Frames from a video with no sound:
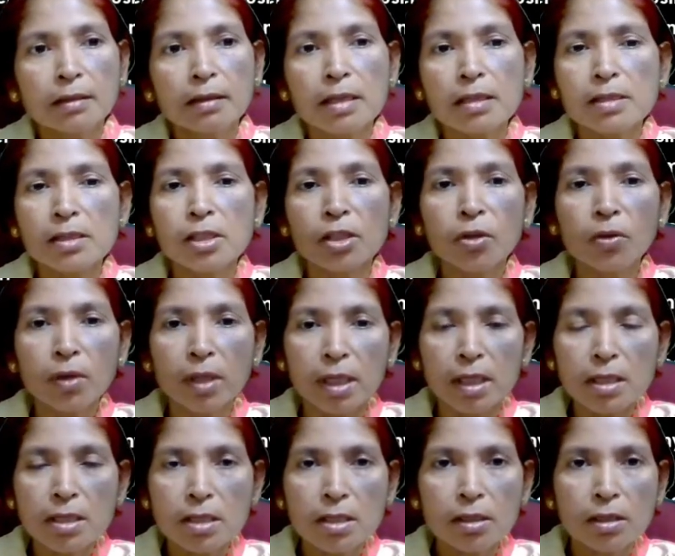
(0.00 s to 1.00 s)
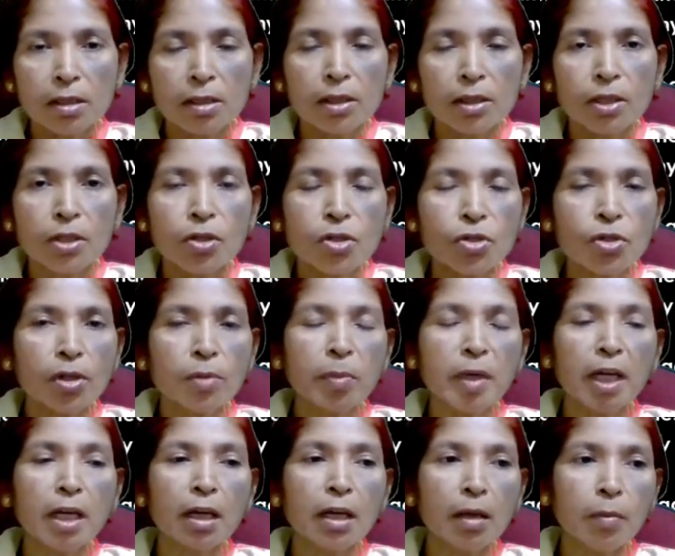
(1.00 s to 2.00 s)
this unit, you should
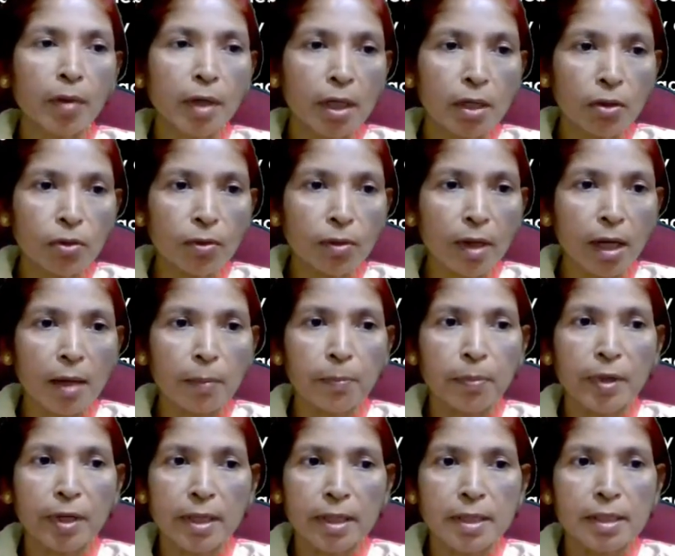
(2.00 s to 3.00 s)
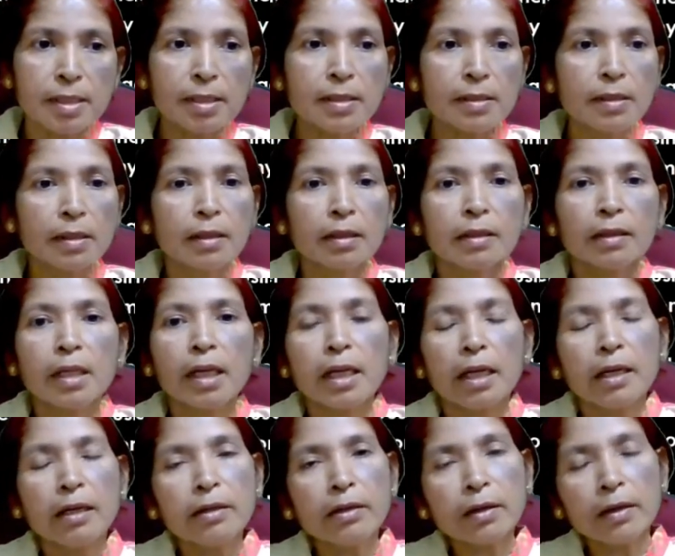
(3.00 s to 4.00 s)
be able to appraise the
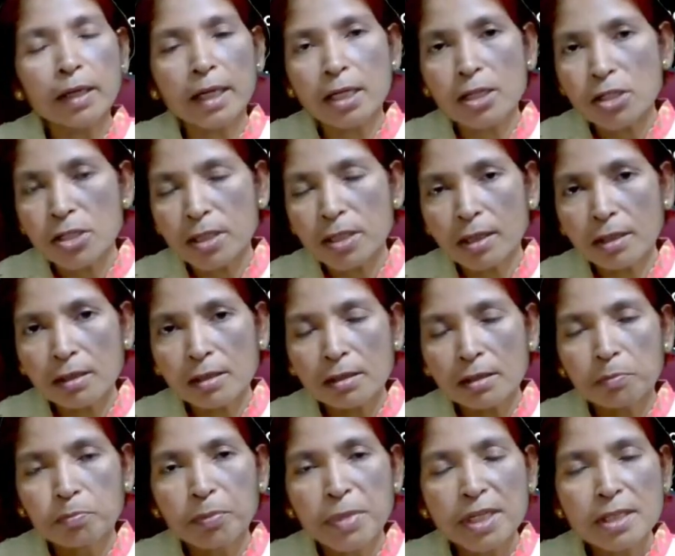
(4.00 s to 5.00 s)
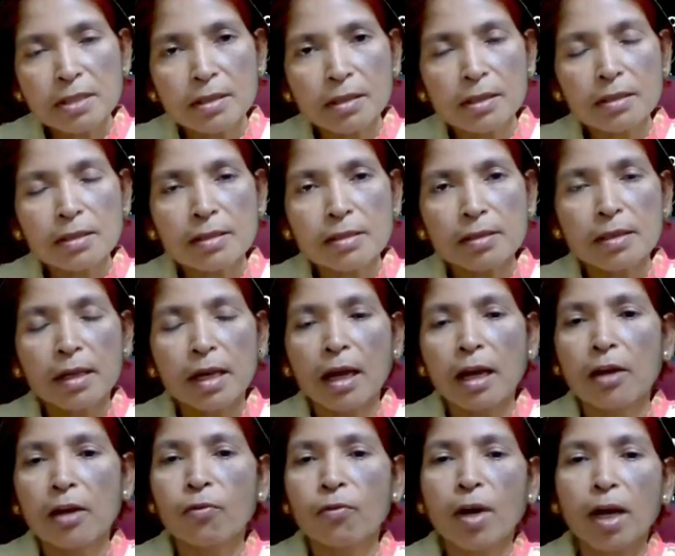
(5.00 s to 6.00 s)
international business
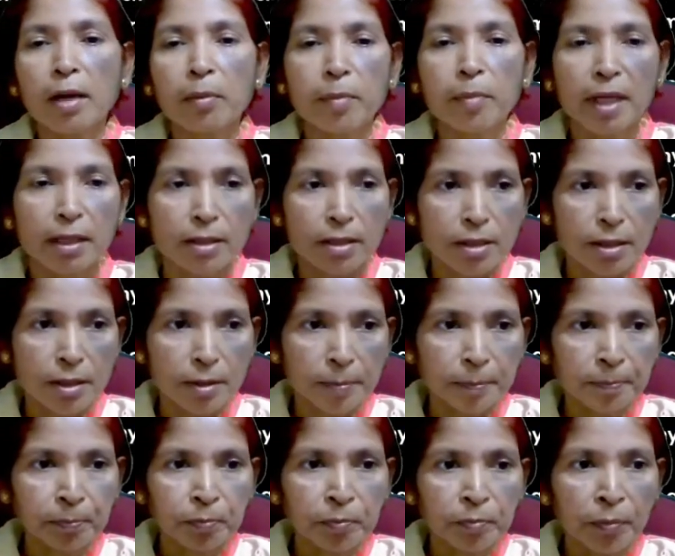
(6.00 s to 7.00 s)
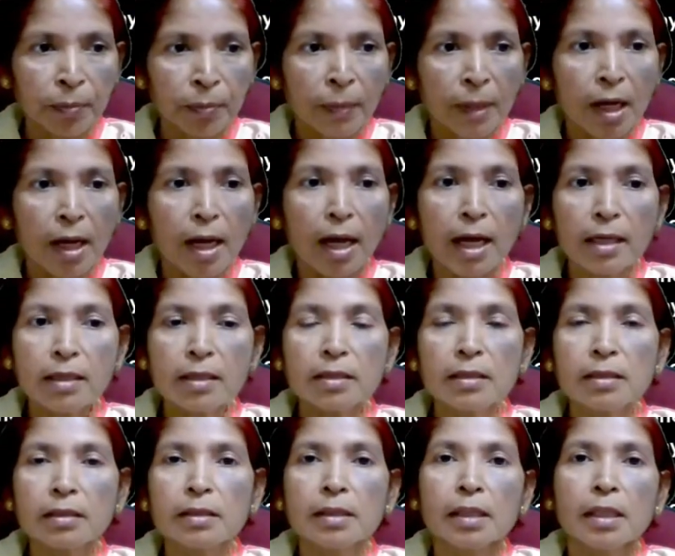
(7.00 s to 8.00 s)
environment. And
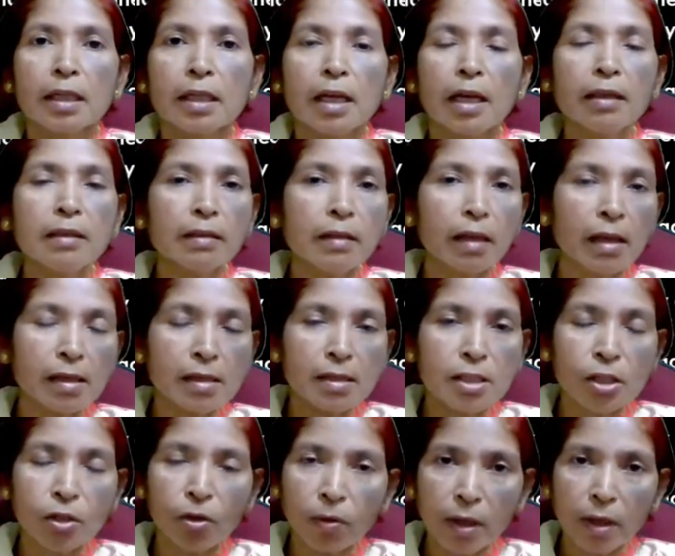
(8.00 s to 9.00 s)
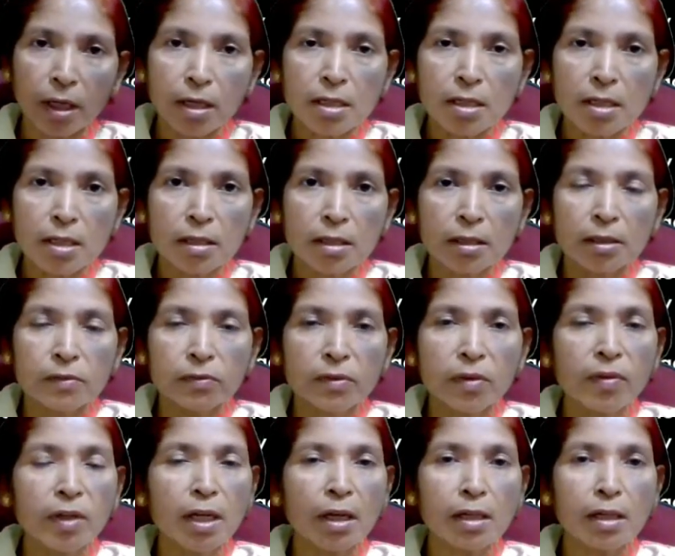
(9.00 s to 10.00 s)
in this unit, we
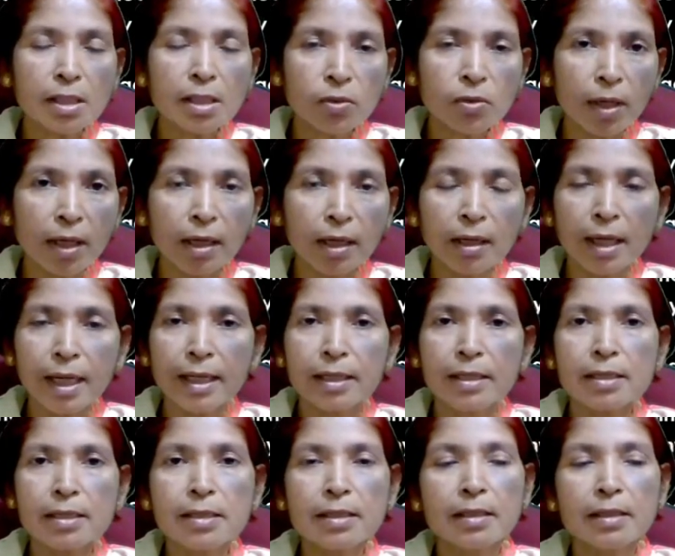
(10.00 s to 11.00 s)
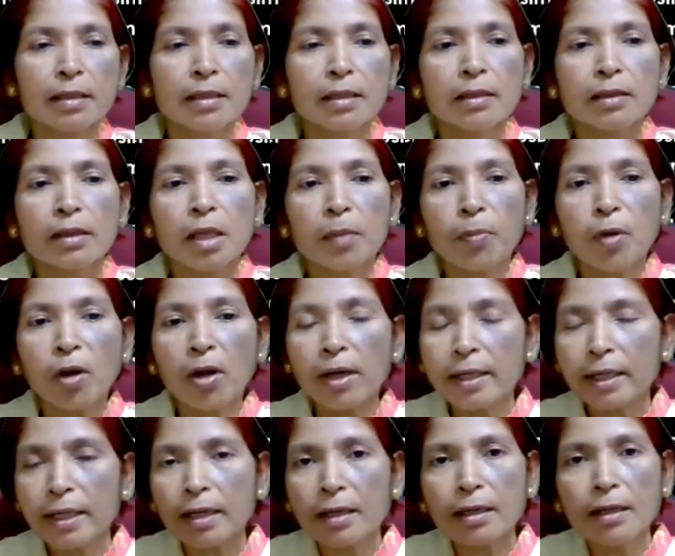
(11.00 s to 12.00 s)
will also analyze the
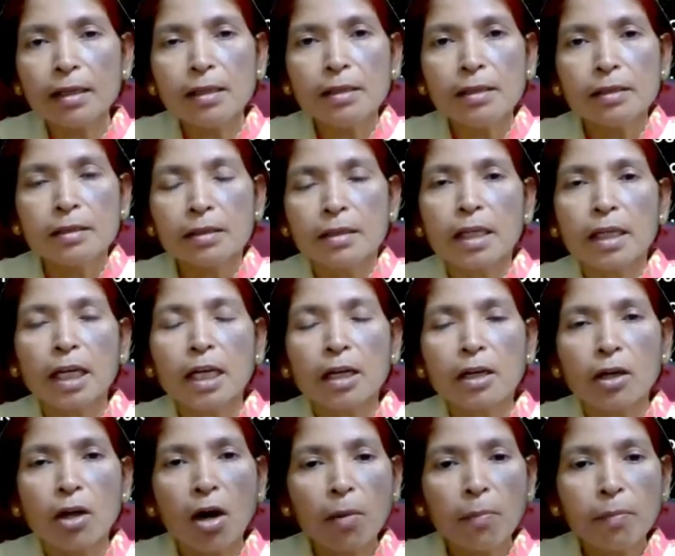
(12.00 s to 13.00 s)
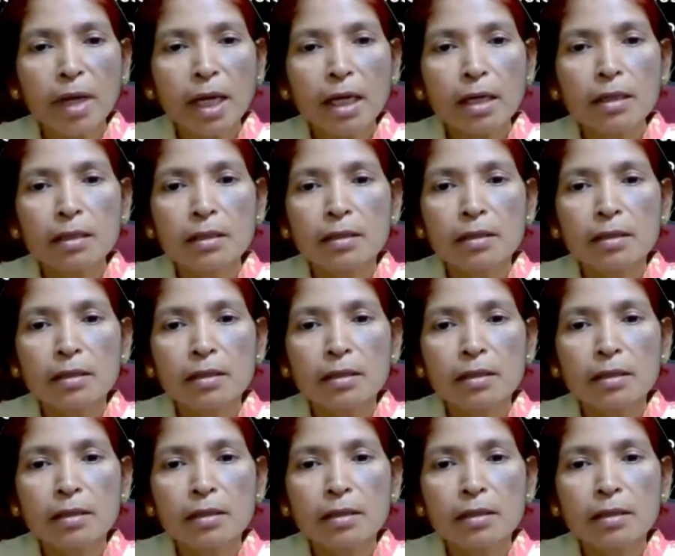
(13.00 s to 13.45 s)
political, economic,